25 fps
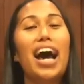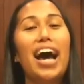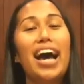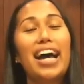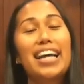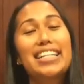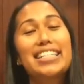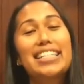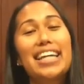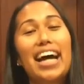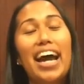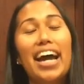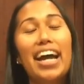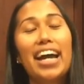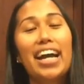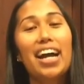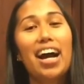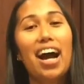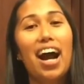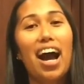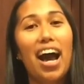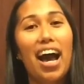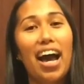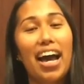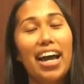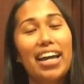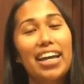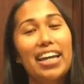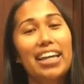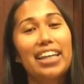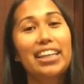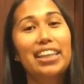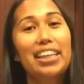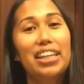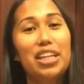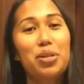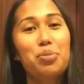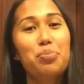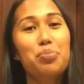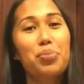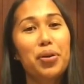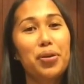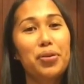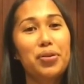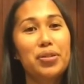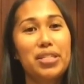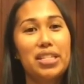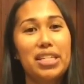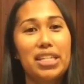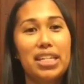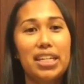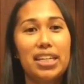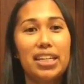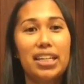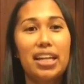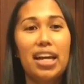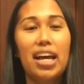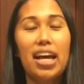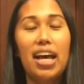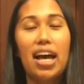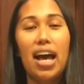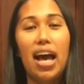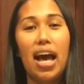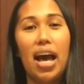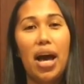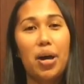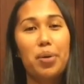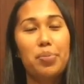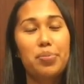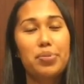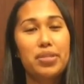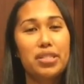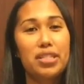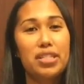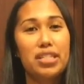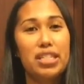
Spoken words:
A diet high in lean protein helps to